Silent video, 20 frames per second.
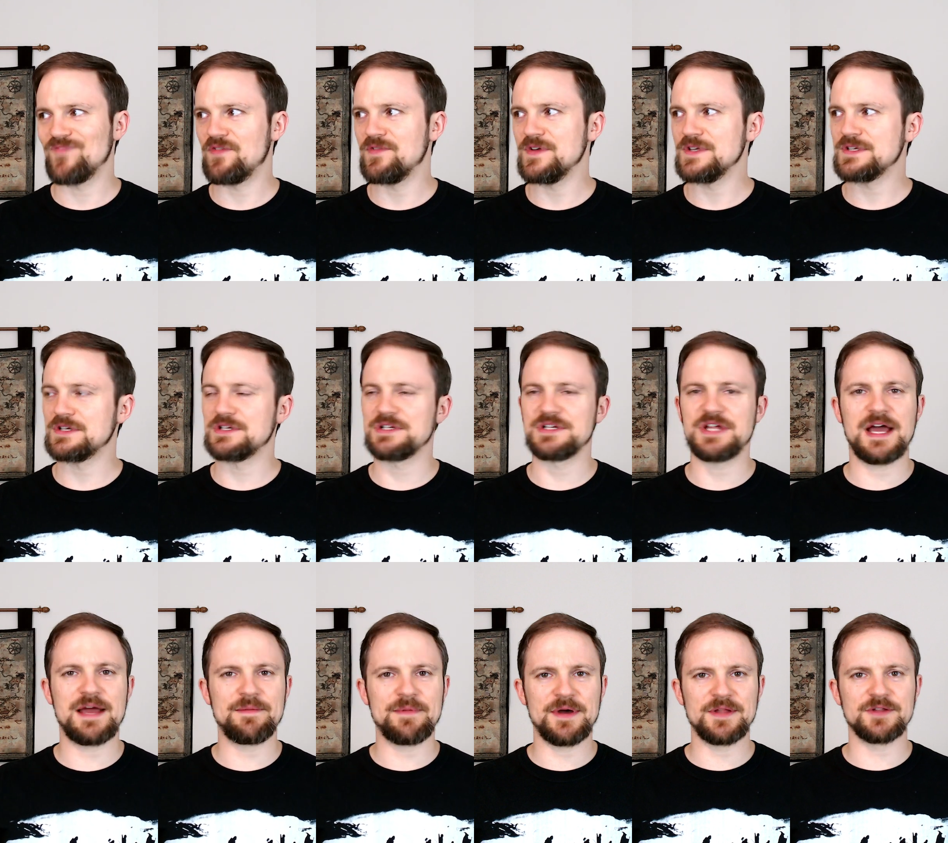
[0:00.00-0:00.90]
if he's going to
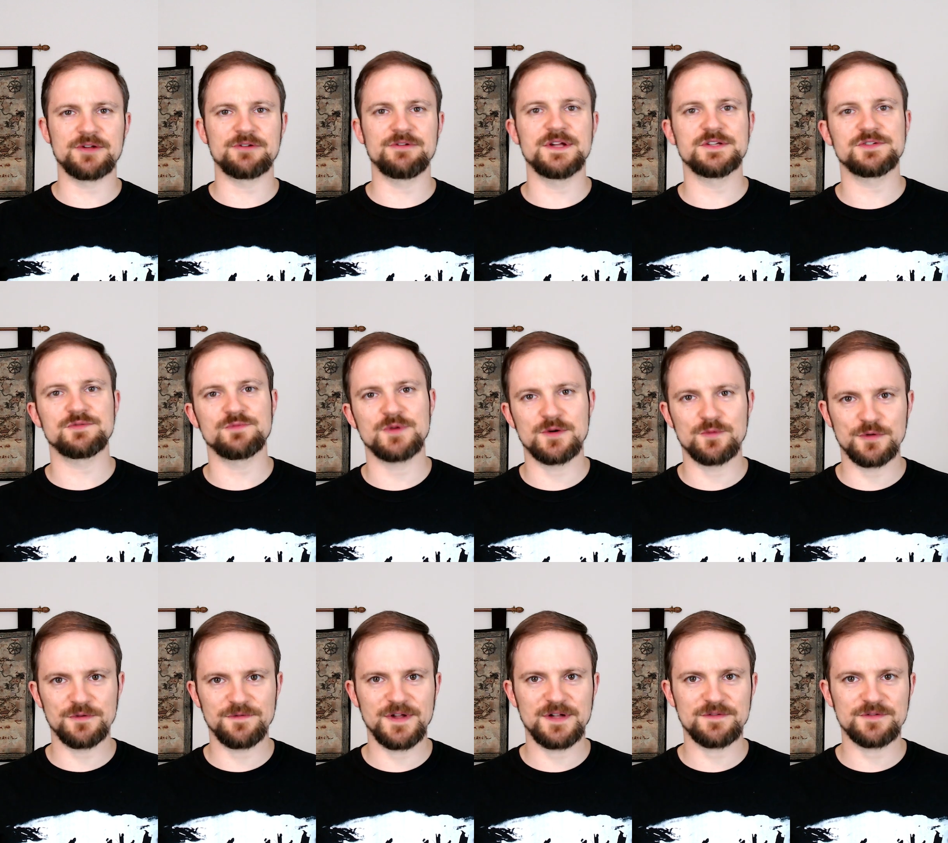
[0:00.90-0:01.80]
die by the greatest
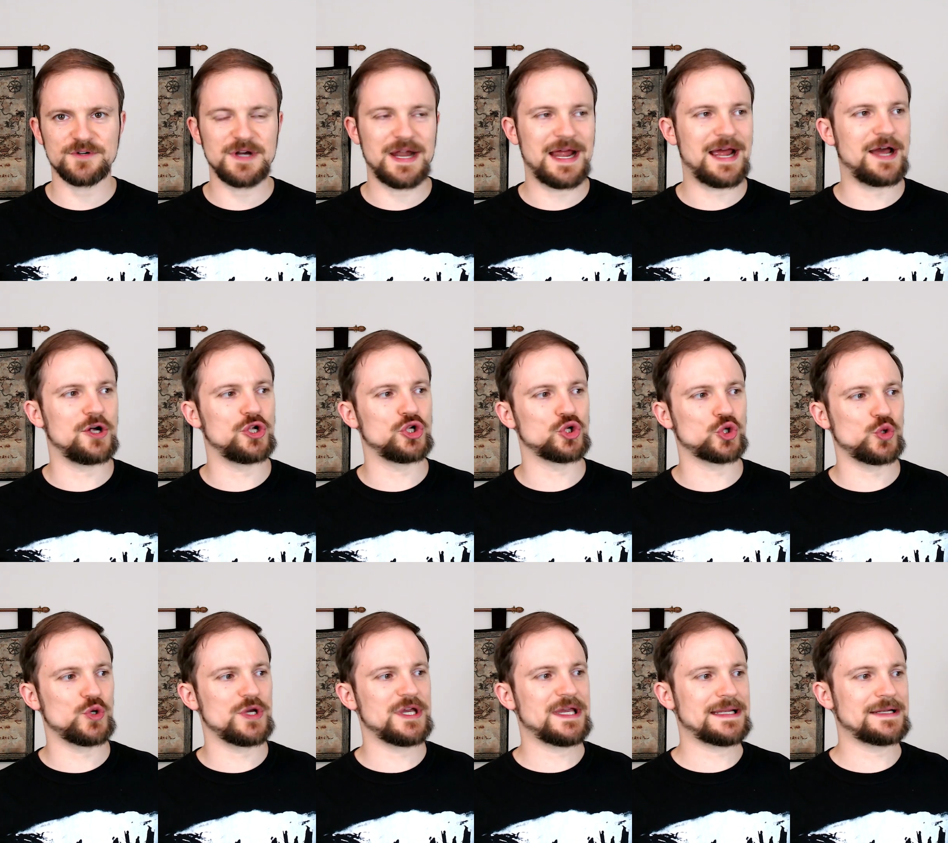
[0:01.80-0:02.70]
werewolf ever, I'll
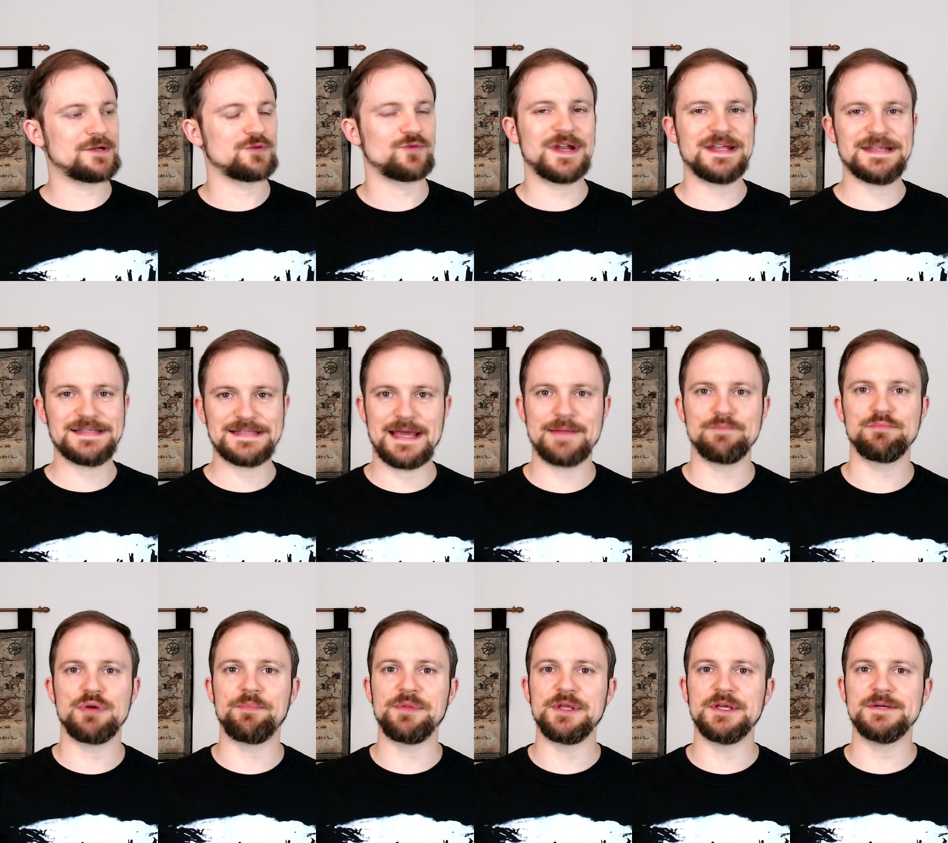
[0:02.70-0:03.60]
go ahead and raise that
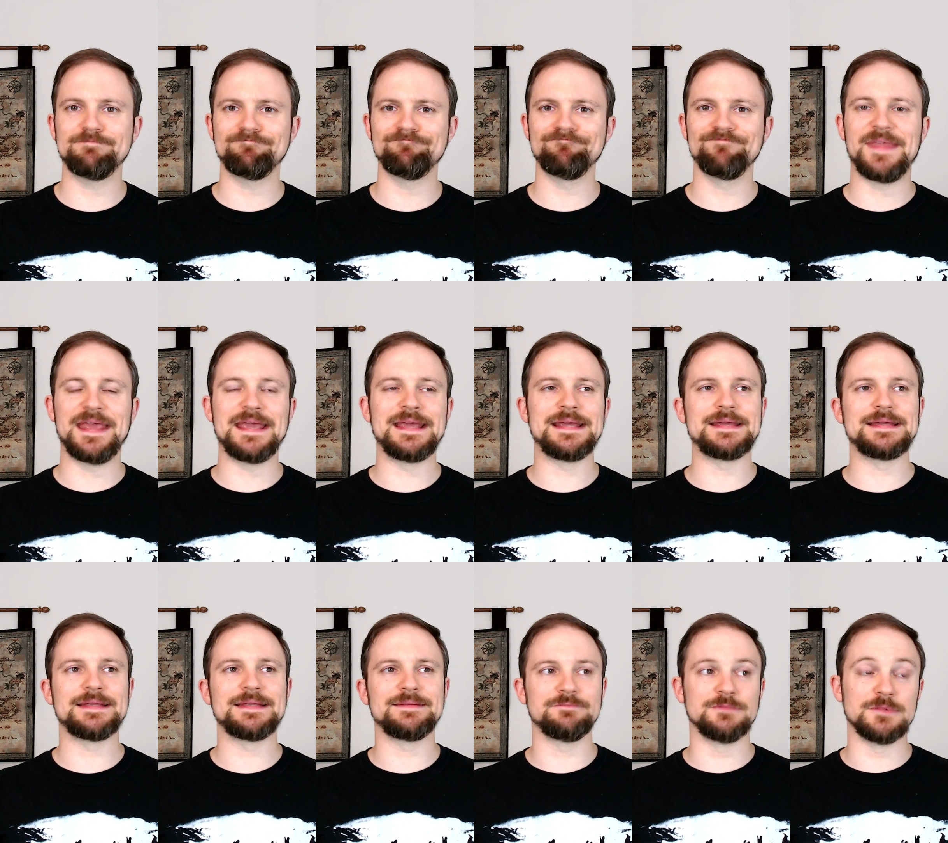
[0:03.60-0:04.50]
puppy up,
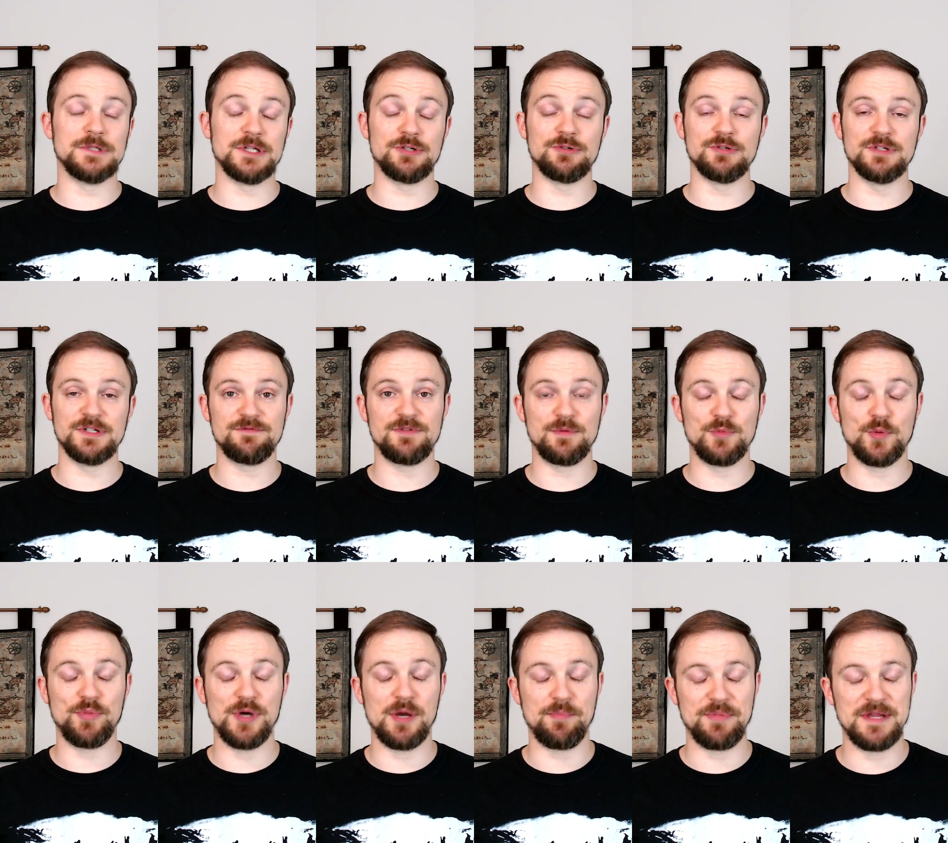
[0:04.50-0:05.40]
and literally from a
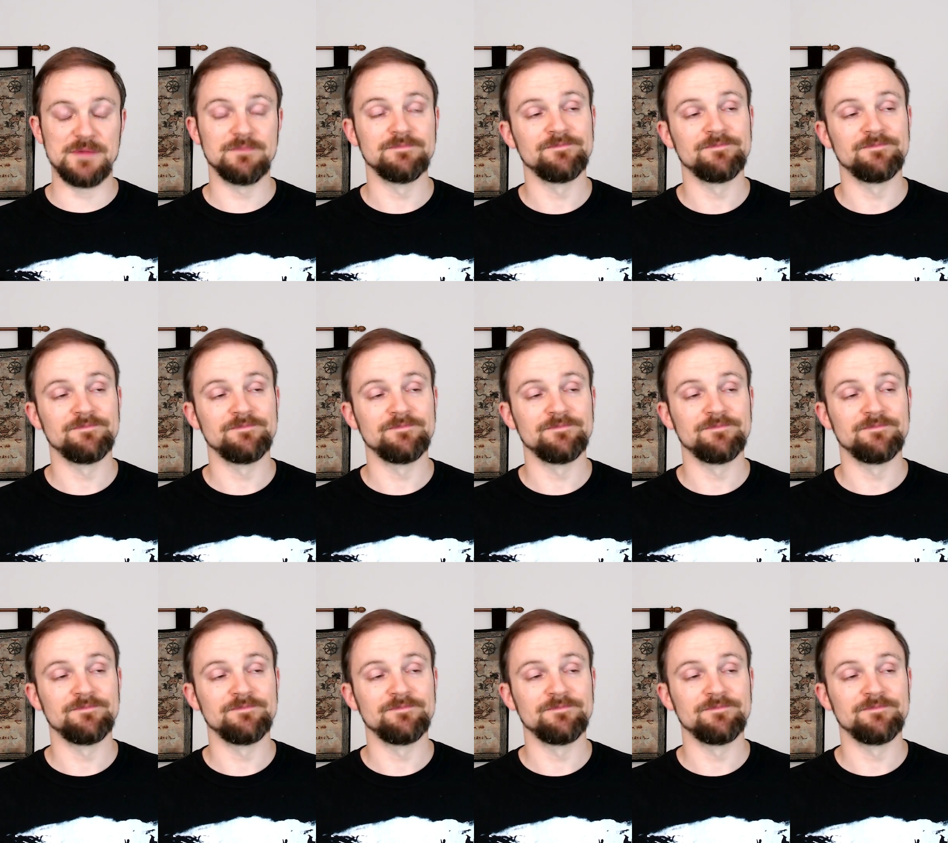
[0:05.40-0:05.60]
puppy,